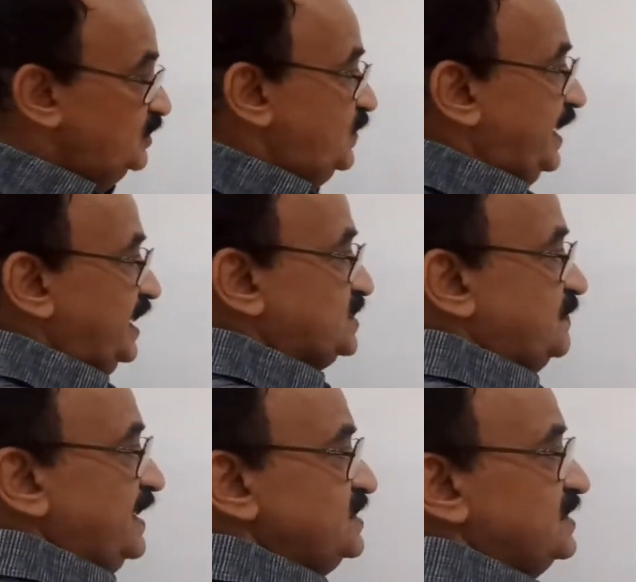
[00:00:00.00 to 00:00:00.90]
You can
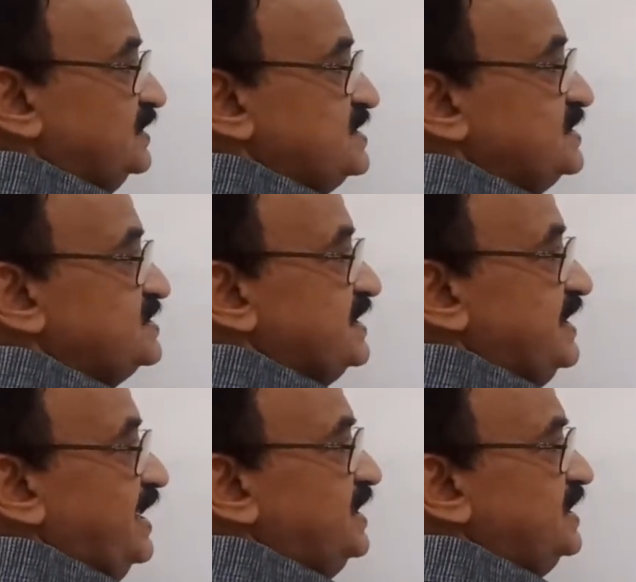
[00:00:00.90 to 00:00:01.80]
expect this
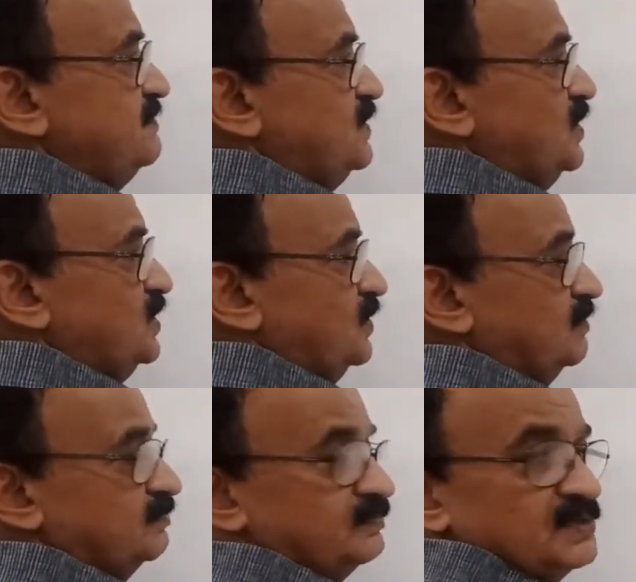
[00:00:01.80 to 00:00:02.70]
is A-type proton.
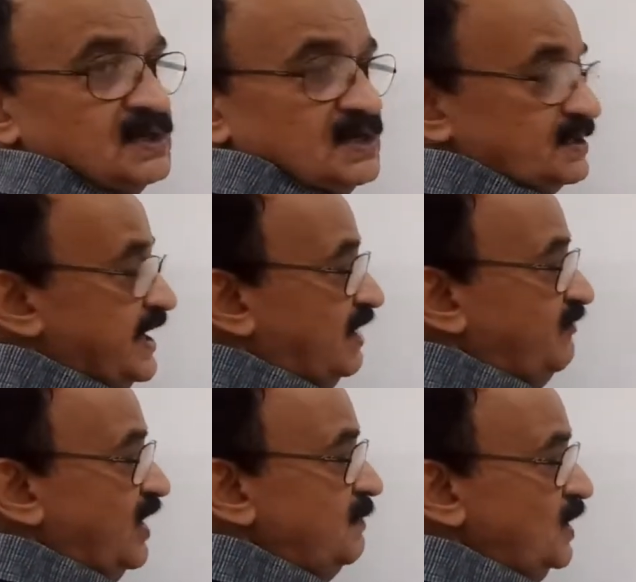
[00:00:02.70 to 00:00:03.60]
The
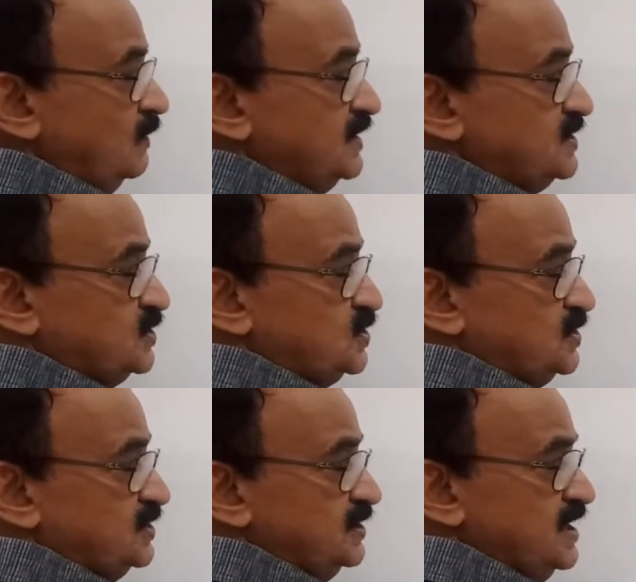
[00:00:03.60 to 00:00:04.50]
environment
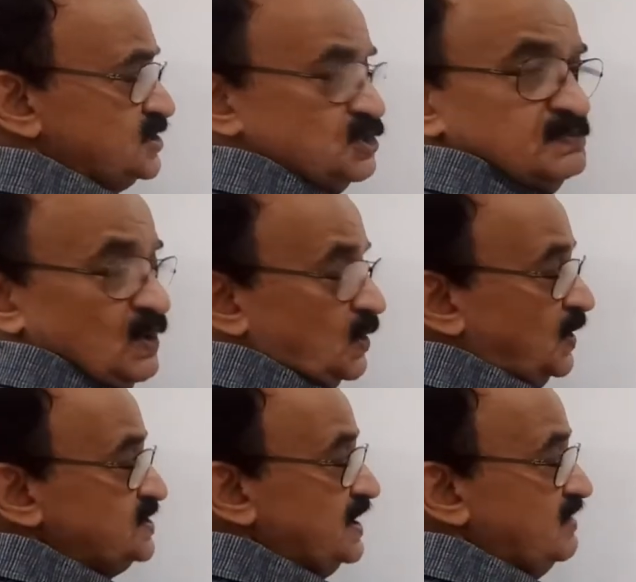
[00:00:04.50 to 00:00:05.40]
of these 2
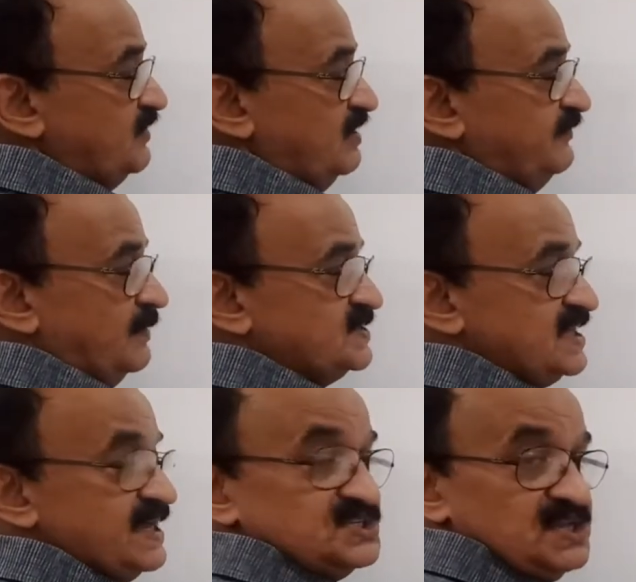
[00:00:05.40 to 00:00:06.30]
protons are different from
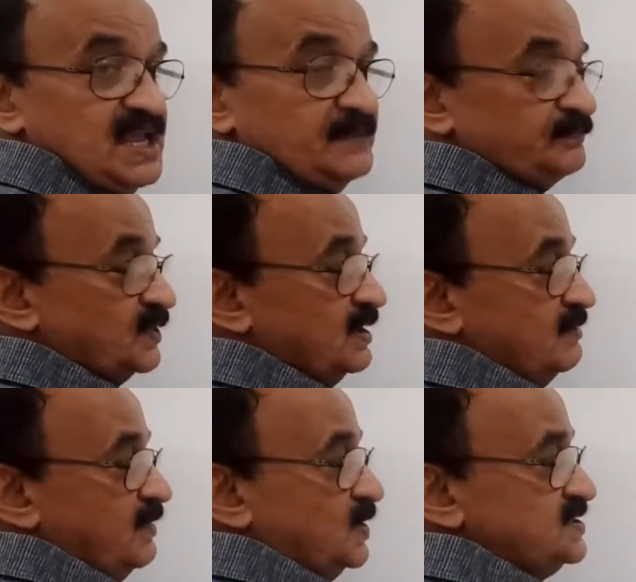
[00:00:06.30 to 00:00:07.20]

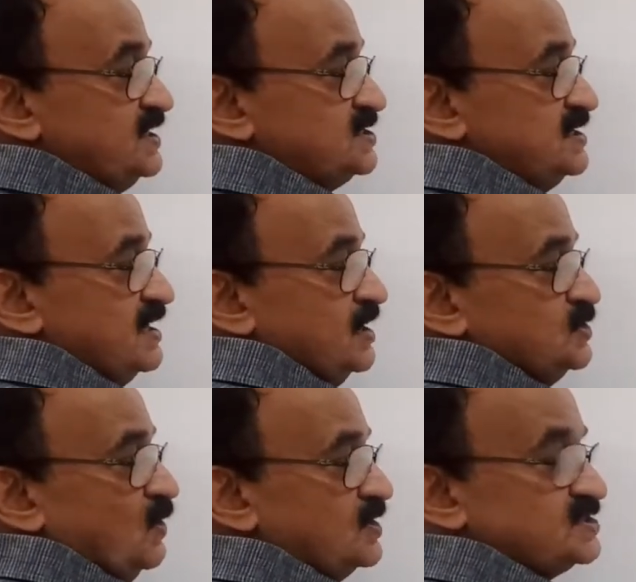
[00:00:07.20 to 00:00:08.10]
CH3 because it is nearer
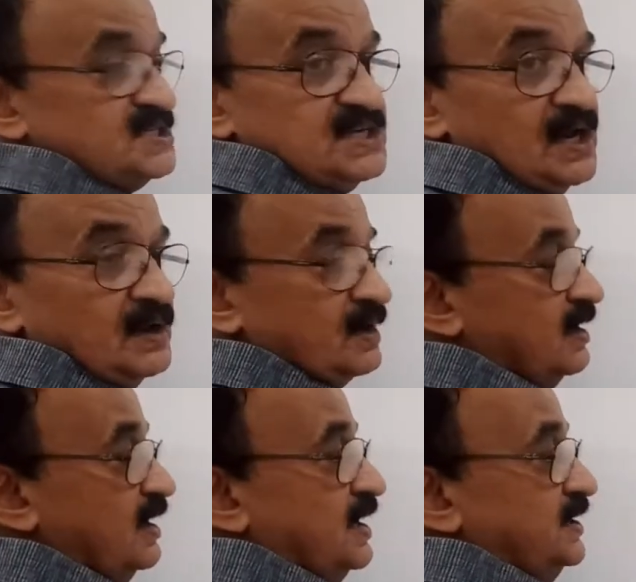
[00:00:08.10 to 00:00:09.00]
to oxygen.
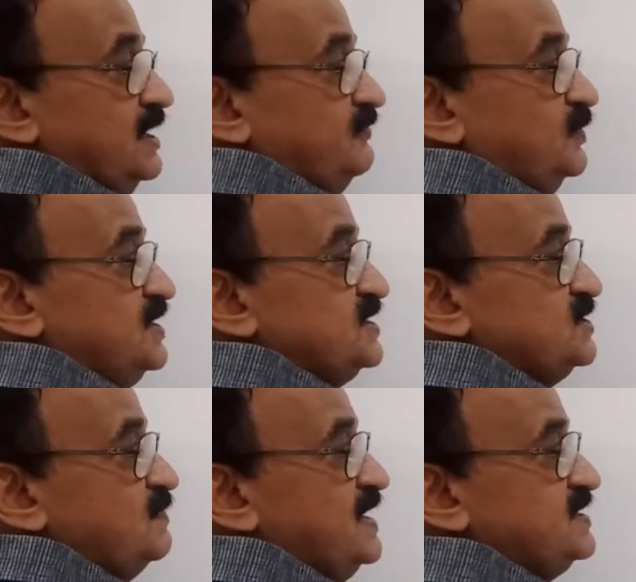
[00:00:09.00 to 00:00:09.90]
Therefore, this
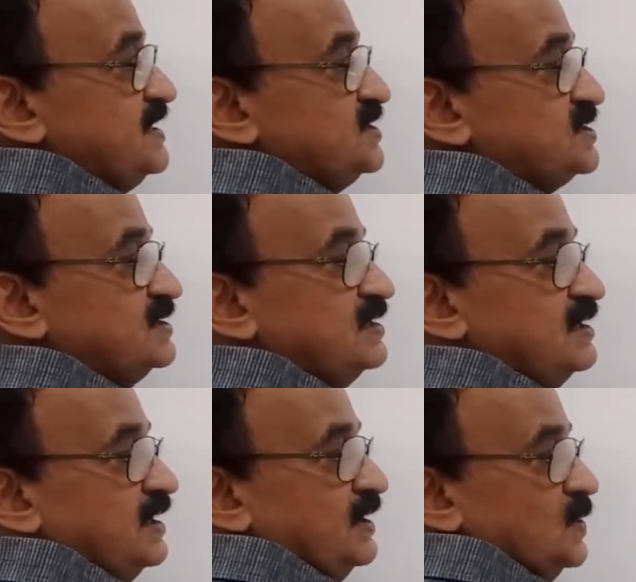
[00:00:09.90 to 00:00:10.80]
is B
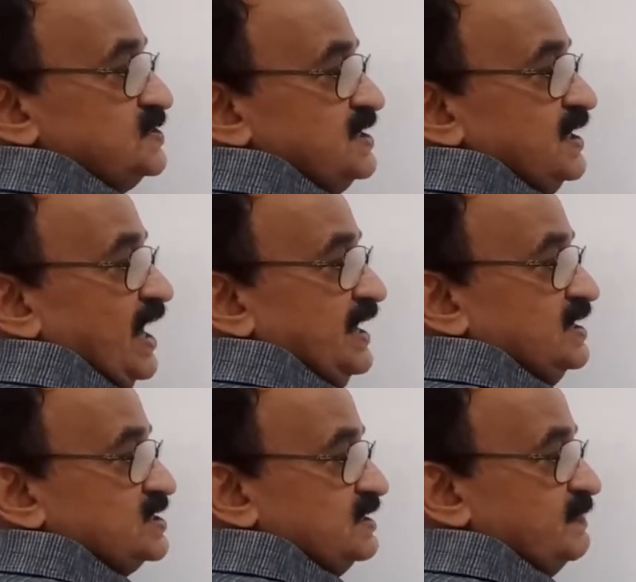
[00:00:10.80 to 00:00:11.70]
set. Now see the
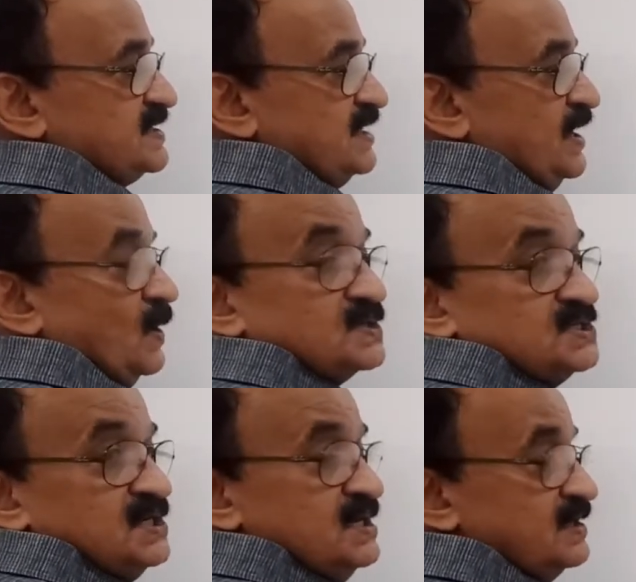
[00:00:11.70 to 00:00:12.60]
hydrogen present at
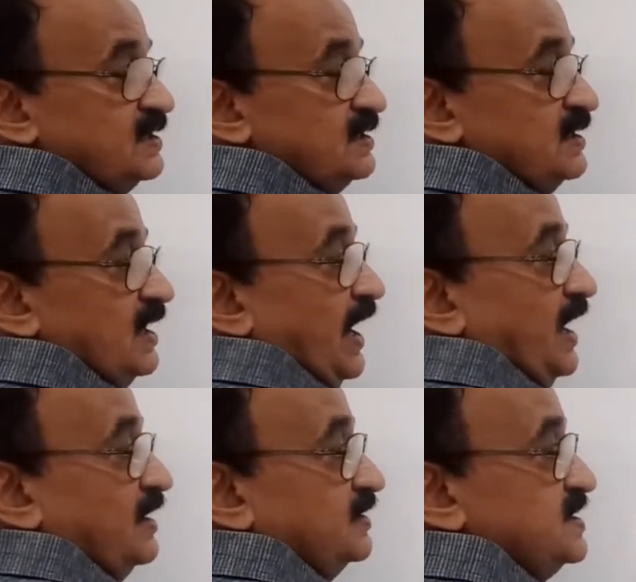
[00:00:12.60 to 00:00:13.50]
oxygen,
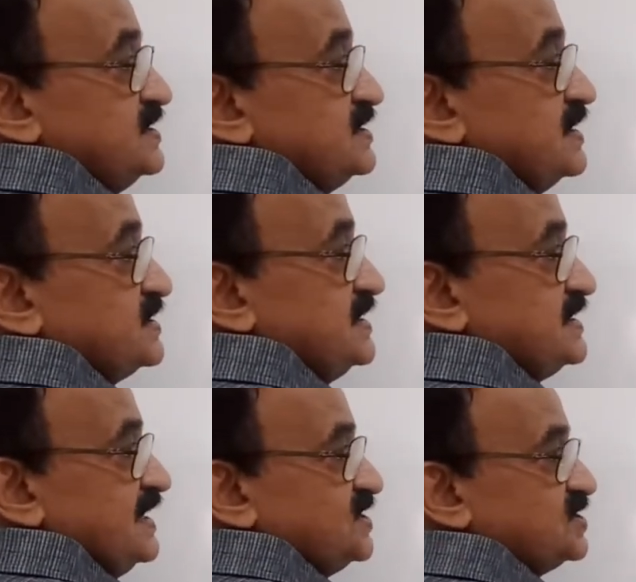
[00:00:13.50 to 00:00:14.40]
and this is the C
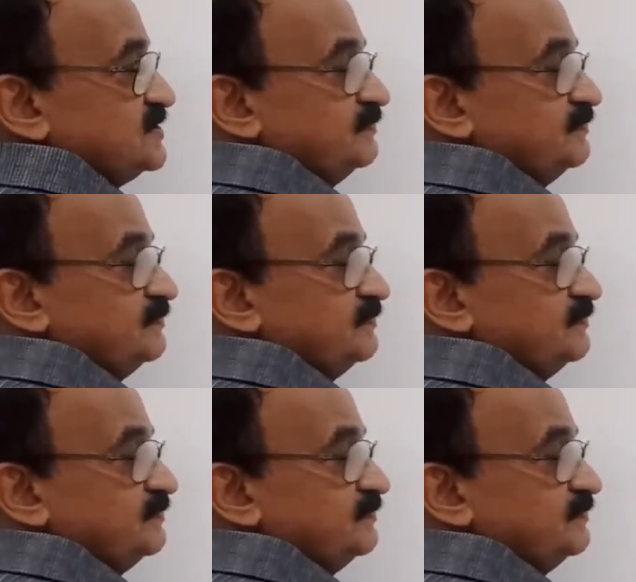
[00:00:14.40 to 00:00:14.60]
set.